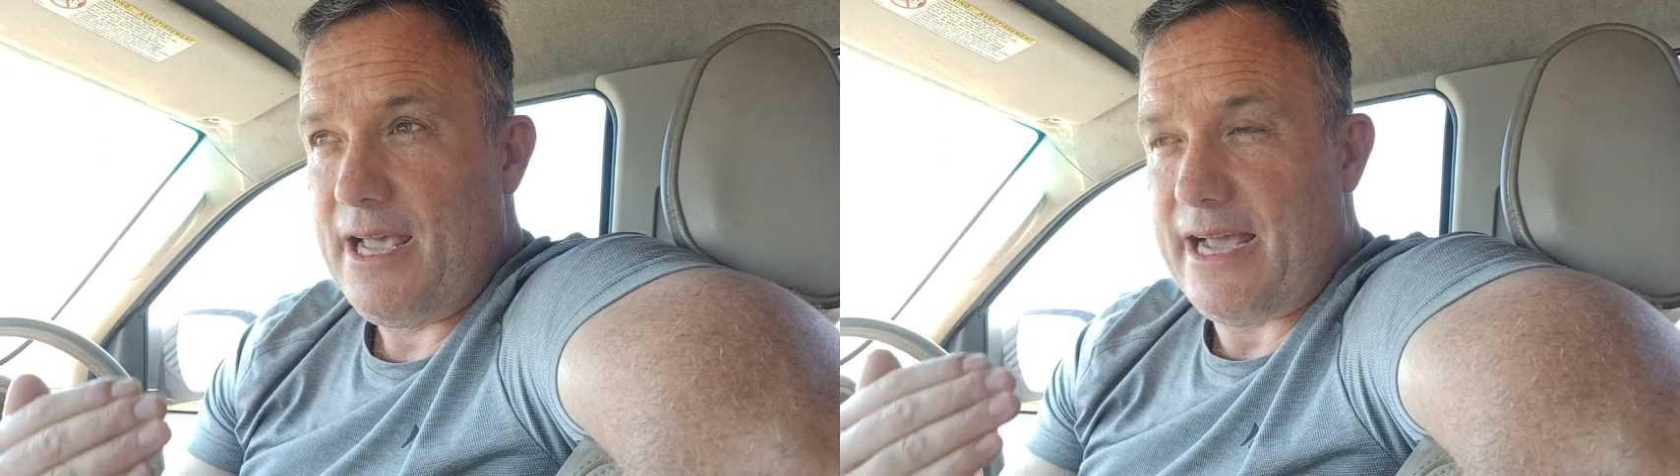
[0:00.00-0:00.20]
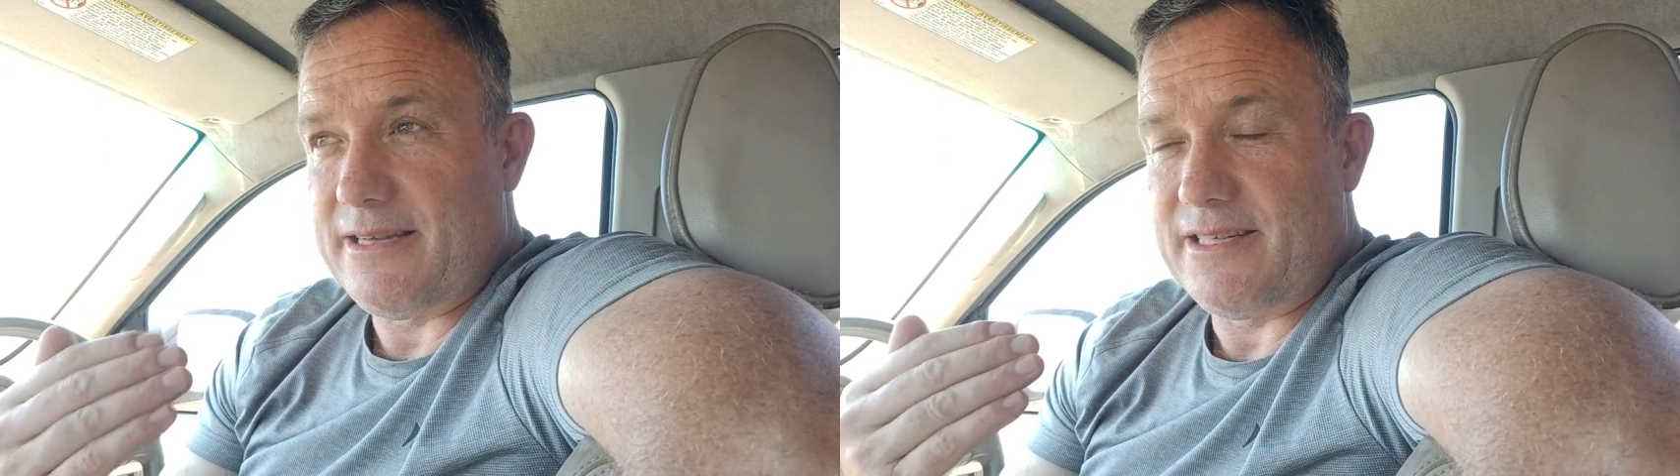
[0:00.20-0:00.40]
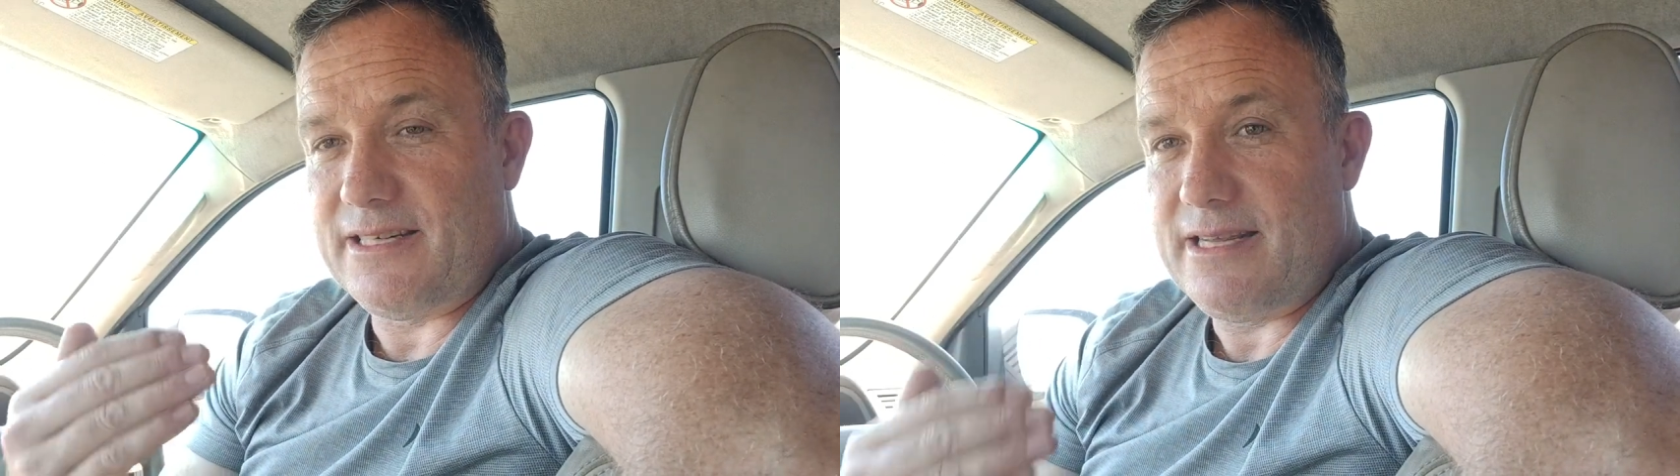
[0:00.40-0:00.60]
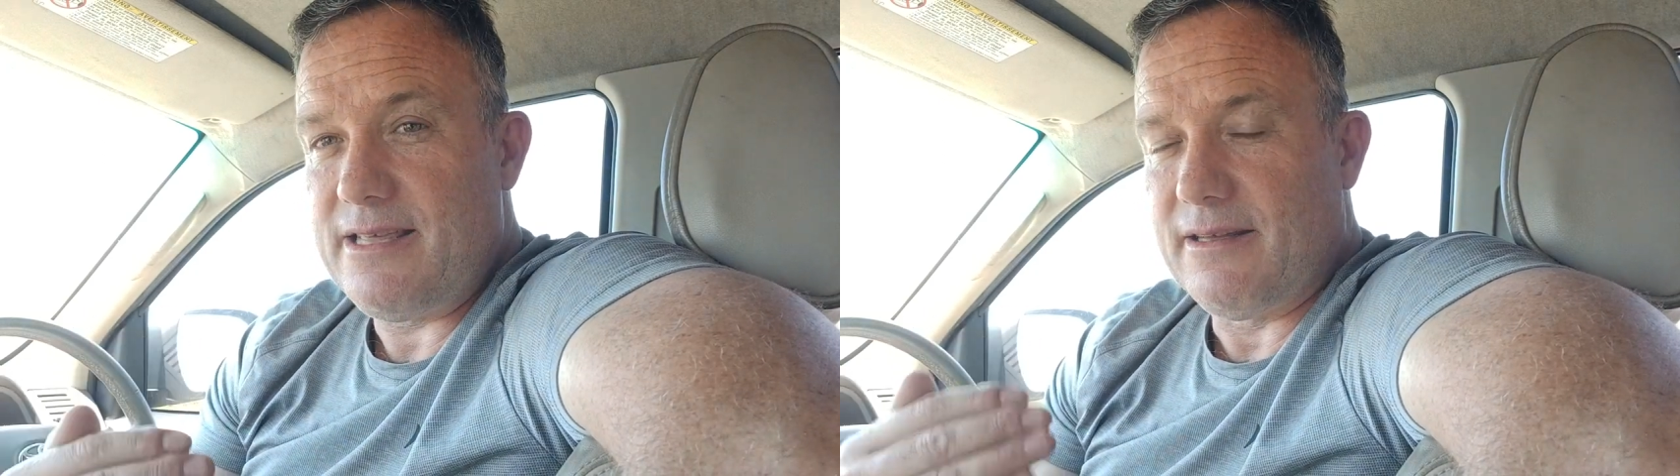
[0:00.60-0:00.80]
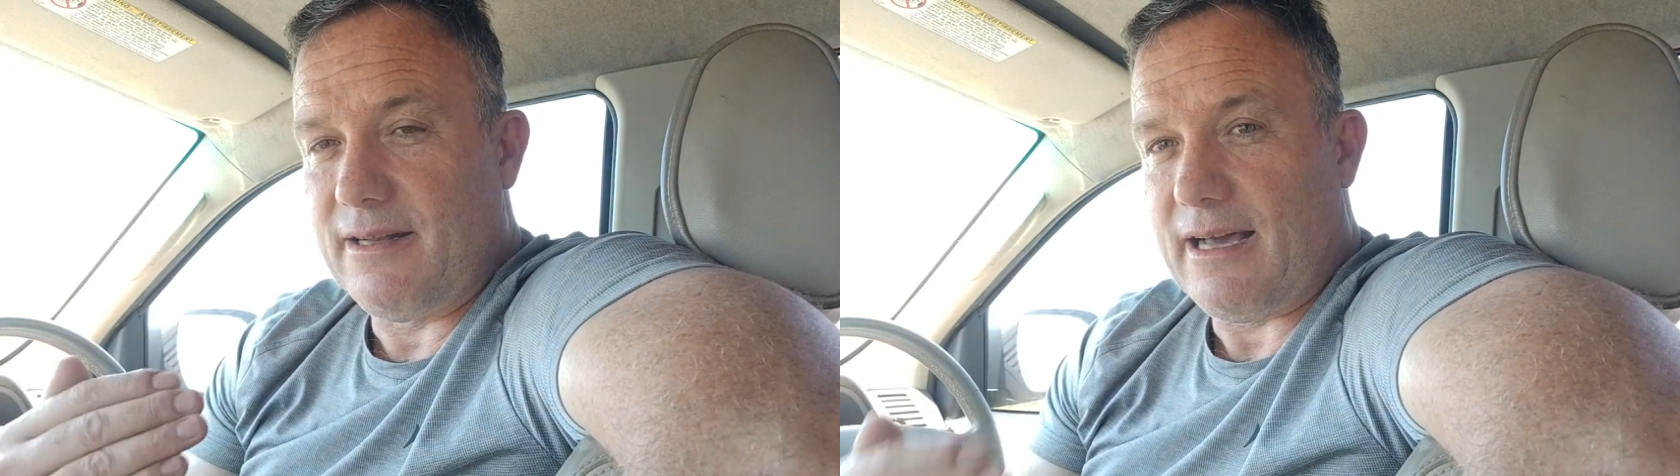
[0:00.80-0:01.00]
and
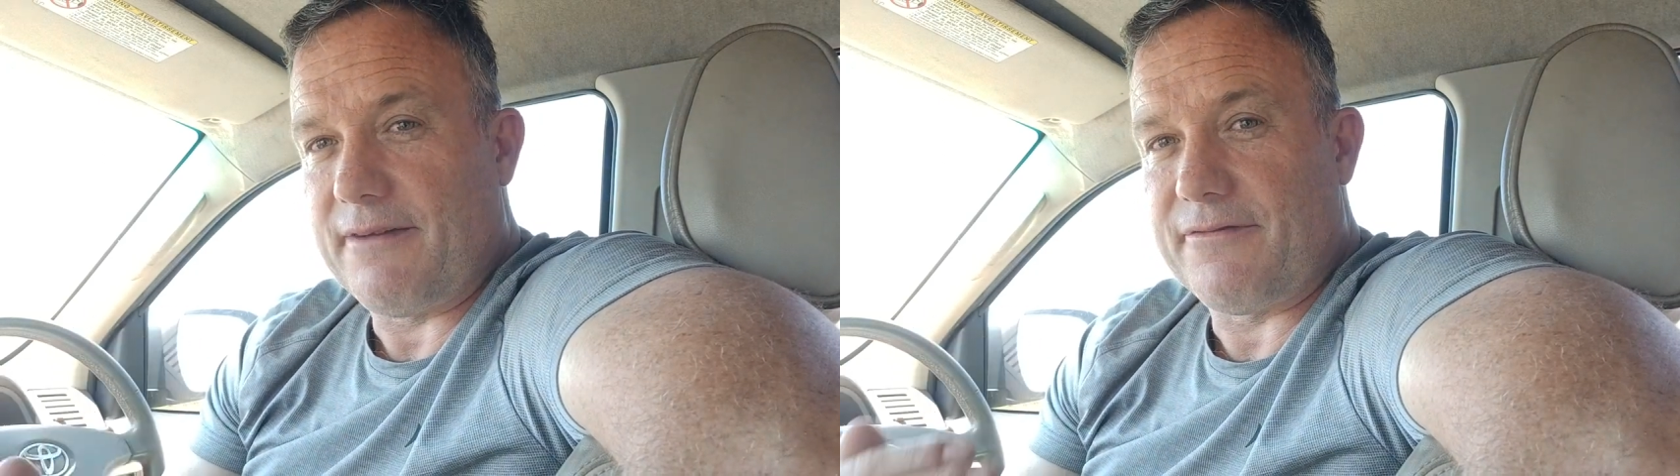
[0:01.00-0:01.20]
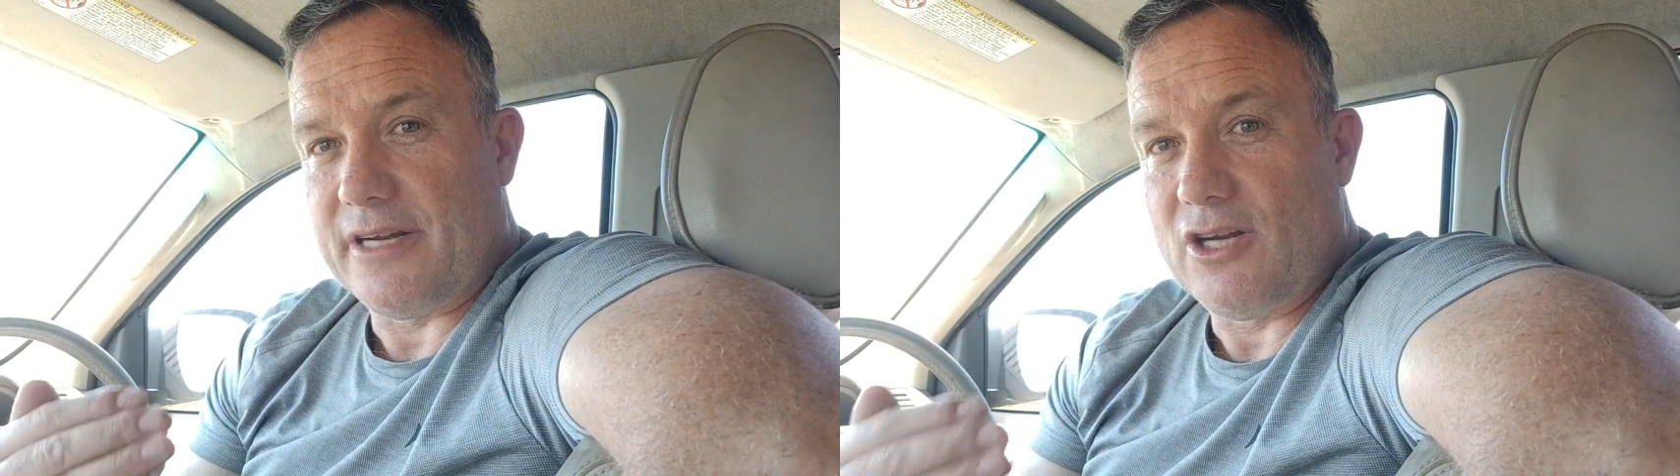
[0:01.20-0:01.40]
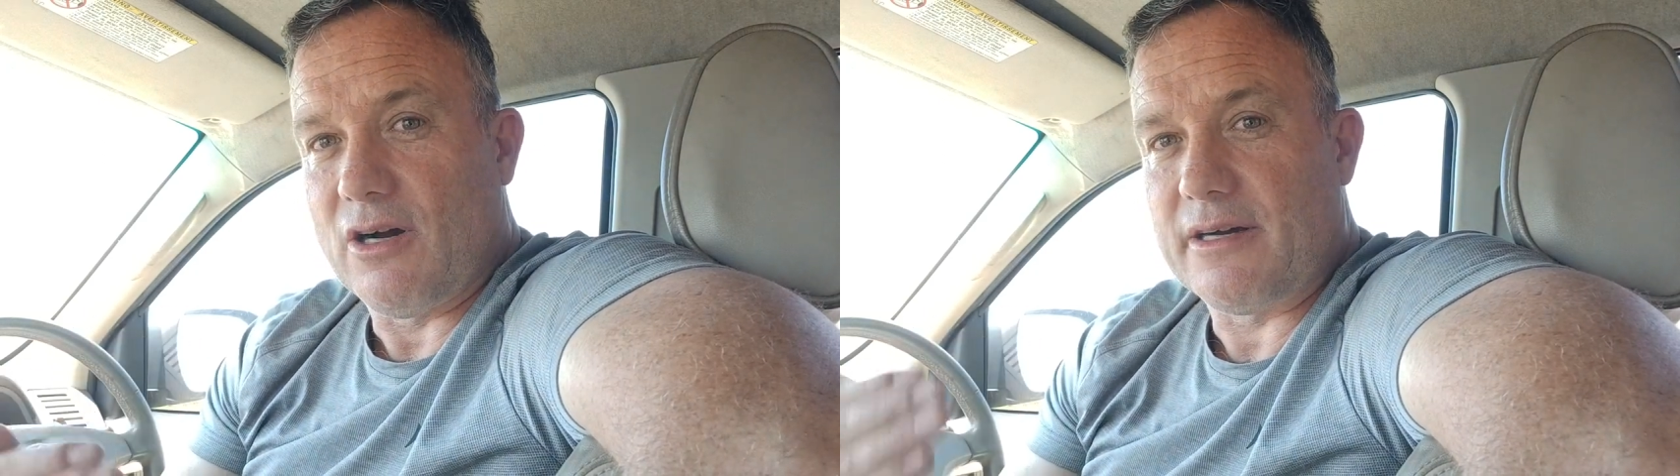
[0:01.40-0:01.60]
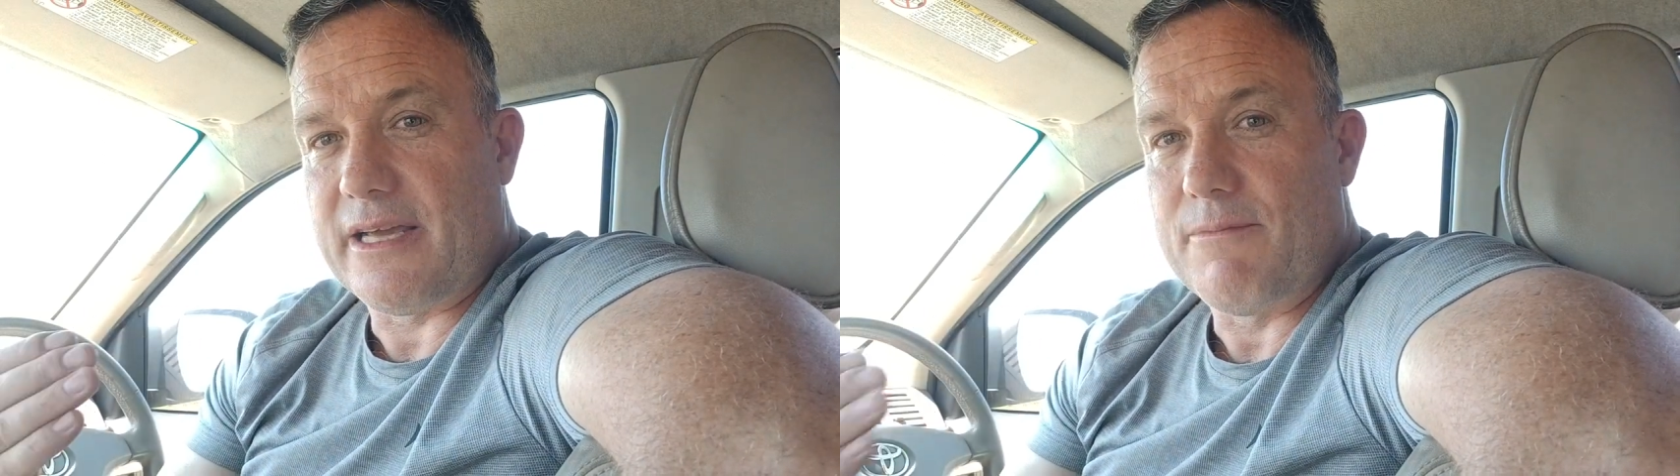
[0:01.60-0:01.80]
see the life that God